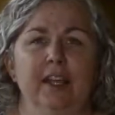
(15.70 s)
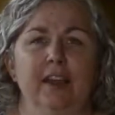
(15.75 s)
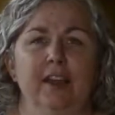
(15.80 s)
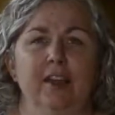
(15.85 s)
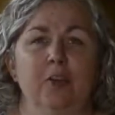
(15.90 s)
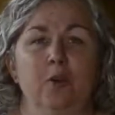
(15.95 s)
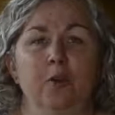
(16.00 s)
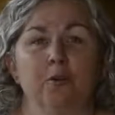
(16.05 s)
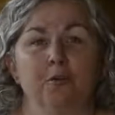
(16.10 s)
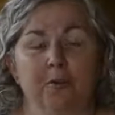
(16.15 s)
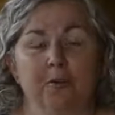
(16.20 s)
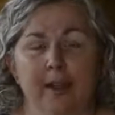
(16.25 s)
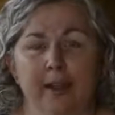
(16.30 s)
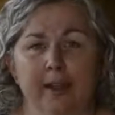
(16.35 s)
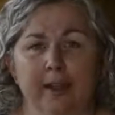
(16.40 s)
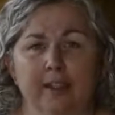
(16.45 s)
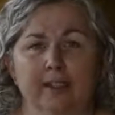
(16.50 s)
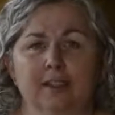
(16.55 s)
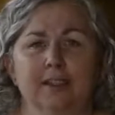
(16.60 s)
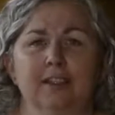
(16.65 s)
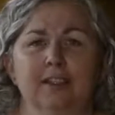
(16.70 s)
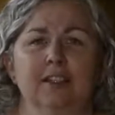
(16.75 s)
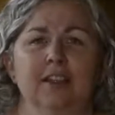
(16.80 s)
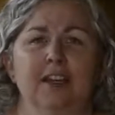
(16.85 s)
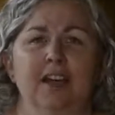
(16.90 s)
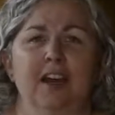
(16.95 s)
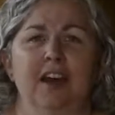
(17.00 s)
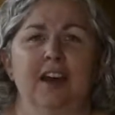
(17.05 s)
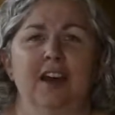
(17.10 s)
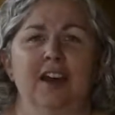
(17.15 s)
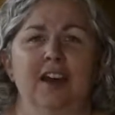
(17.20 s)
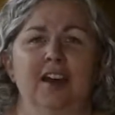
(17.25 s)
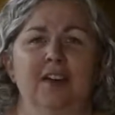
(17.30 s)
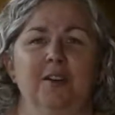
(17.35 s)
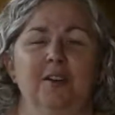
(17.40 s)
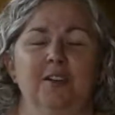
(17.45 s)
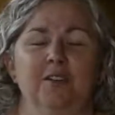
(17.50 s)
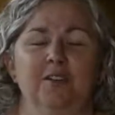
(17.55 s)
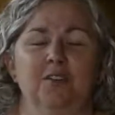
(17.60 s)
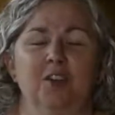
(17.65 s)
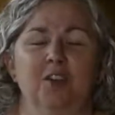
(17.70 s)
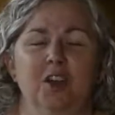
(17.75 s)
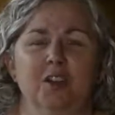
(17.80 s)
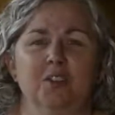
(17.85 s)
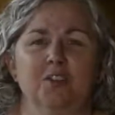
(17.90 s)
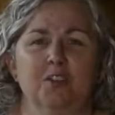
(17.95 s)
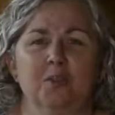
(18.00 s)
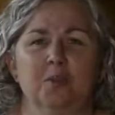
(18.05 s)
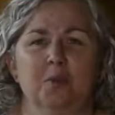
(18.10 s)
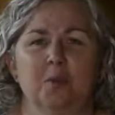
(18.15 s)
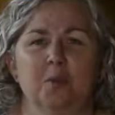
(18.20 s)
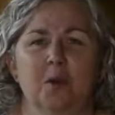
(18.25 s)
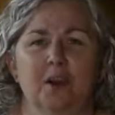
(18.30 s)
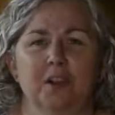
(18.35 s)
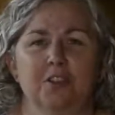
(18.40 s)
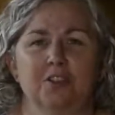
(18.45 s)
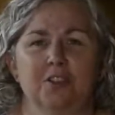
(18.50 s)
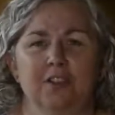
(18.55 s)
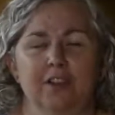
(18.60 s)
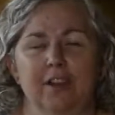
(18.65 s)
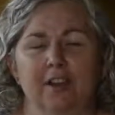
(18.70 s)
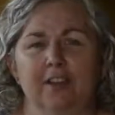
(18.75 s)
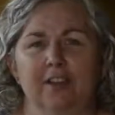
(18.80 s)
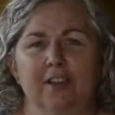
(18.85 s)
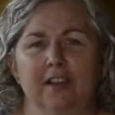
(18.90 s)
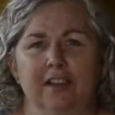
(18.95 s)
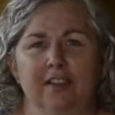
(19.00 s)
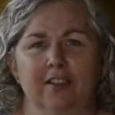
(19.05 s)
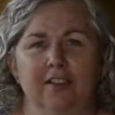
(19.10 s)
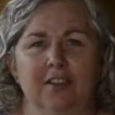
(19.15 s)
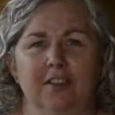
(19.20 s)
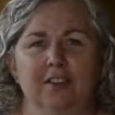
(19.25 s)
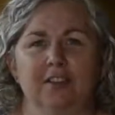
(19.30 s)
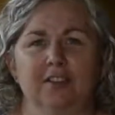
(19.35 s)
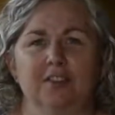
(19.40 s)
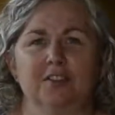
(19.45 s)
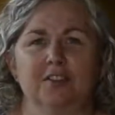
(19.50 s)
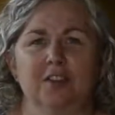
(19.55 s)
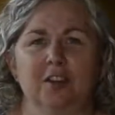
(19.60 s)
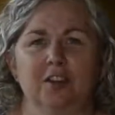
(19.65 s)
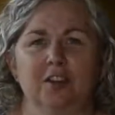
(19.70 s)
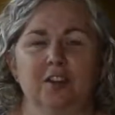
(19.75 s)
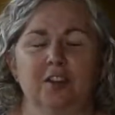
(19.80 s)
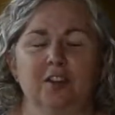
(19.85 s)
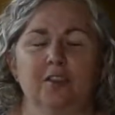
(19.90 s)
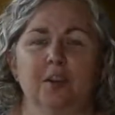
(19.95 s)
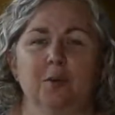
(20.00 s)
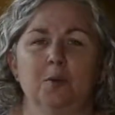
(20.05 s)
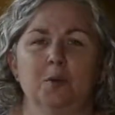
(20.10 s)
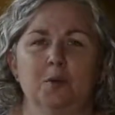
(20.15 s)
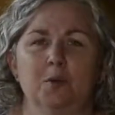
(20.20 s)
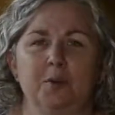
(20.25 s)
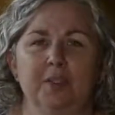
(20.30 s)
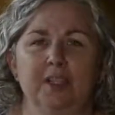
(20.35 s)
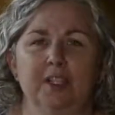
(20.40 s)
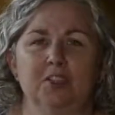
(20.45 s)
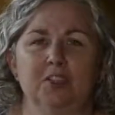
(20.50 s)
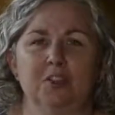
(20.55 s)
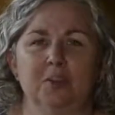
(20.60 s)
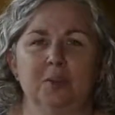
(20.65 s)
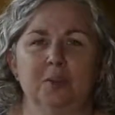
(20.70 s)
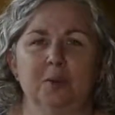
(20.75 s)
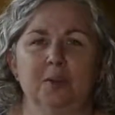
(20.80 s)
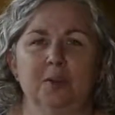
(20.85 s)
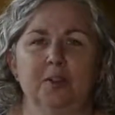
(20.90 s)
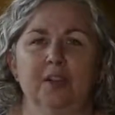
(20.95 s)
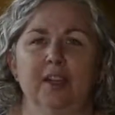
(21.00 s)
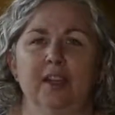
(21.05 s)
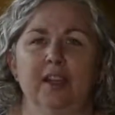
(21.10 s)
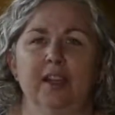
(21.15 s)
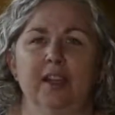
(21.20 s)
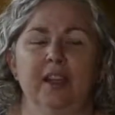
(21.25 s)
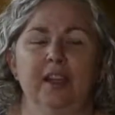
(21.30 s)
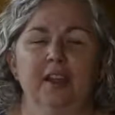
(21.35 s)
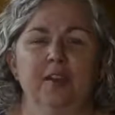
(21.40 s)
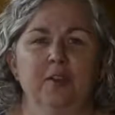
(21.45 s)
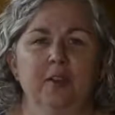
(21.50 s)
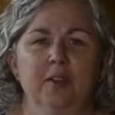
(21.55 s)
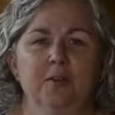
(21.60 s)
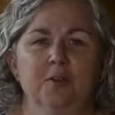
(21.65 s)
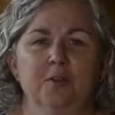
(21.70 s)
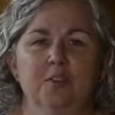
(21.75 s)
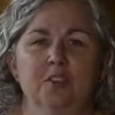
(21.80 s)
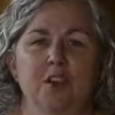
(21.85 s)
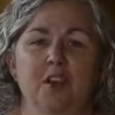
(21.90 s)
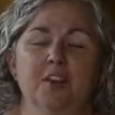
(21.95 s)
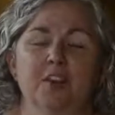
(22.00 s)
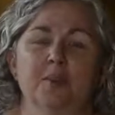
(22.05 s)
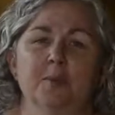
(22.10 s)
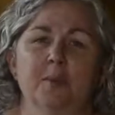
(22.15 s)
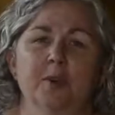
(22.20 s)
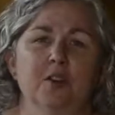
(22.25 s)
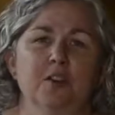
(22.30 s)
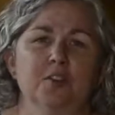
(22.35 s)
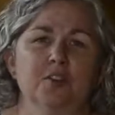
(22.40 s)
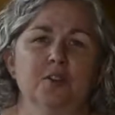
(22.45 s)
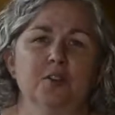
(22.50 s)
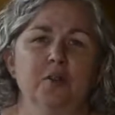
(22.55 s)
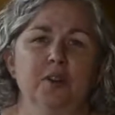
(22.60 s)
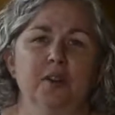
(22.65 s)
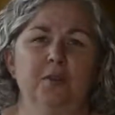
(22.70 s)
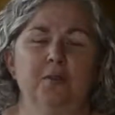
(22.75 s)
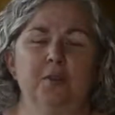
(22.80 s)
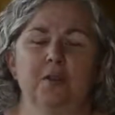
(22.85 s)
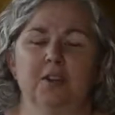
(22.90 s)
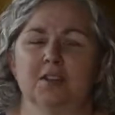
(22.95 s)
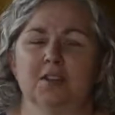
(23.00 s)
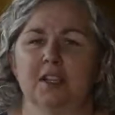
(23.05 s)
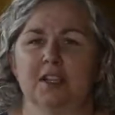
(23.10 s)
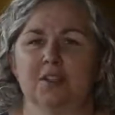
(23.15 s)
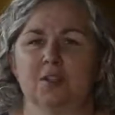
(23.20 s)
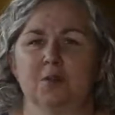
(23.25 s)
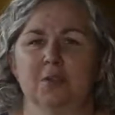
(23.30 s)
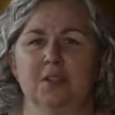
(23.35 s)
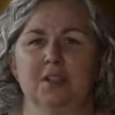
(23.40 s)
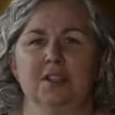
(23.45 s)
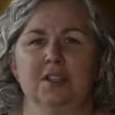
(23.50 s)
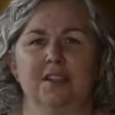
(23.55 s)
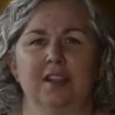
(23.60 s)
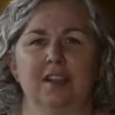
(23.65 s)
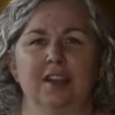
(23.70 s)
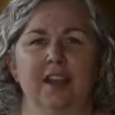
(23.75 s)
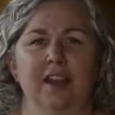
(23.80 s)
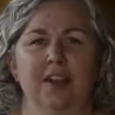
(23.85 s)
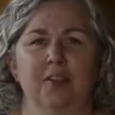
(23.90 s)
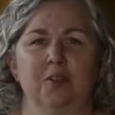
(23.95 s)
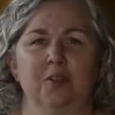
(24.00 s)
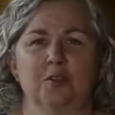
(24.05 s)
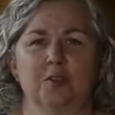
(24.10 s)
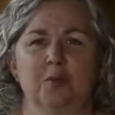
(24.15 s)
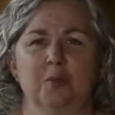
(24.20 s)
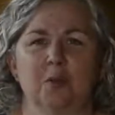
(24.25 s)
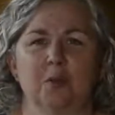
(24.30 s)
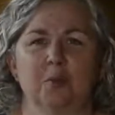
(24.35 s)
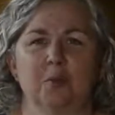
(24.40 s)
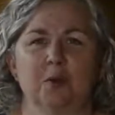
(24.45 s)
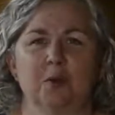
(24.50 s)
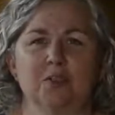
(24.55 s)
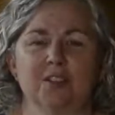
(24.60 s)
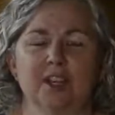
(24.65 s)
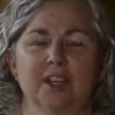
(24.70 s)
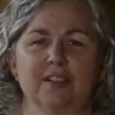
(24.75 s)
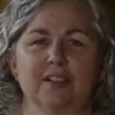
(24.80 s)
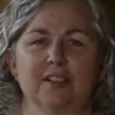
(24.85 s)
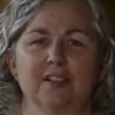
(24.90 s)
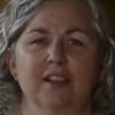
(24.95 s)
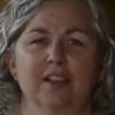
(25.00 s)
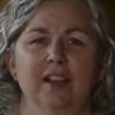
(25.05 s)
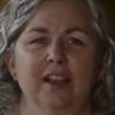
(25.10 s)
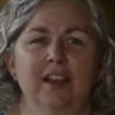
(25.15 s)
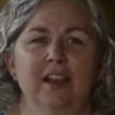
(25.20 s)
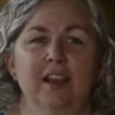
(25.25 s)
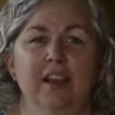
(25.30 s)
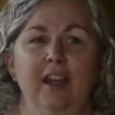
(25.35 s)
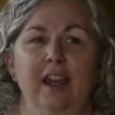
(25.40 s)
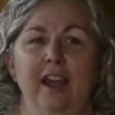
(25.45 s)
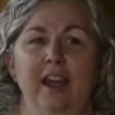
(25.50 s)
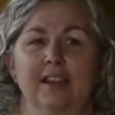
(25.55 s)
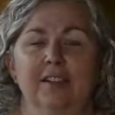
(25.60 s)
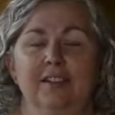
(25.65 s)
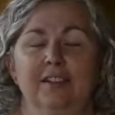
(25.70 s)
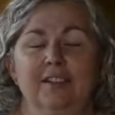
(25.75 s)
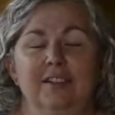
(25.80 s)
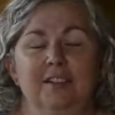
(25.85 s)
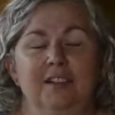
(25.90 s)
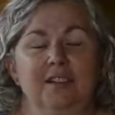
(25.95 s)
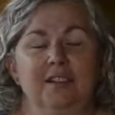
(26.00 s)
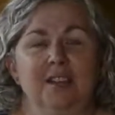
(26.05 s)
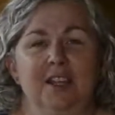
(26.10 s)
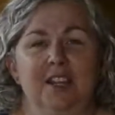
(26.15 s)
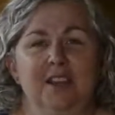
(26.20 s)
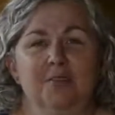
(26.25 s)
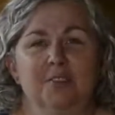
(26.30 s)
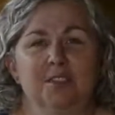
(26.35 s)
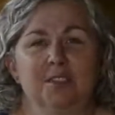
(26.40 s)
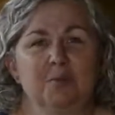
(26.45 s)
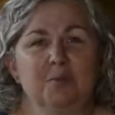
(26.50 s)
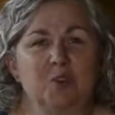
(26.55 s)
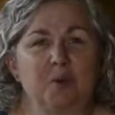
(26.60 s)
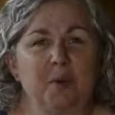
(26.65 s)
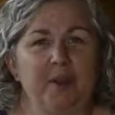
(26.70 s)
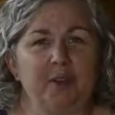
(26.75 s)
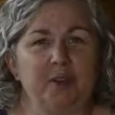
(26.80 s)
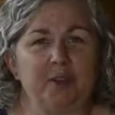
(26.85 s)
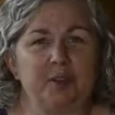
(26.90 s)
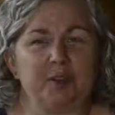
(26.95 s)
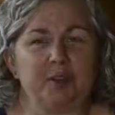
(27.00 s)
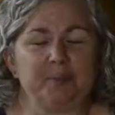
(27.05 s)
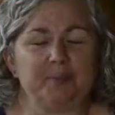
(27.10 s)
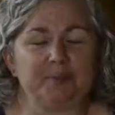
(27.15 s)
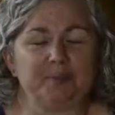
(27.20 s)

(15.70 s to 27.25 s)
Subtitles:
or find a non-superwash, non-nylon sock yarn that was really durable and great for socks, but also great for accessories and other small projects and even some sweaters.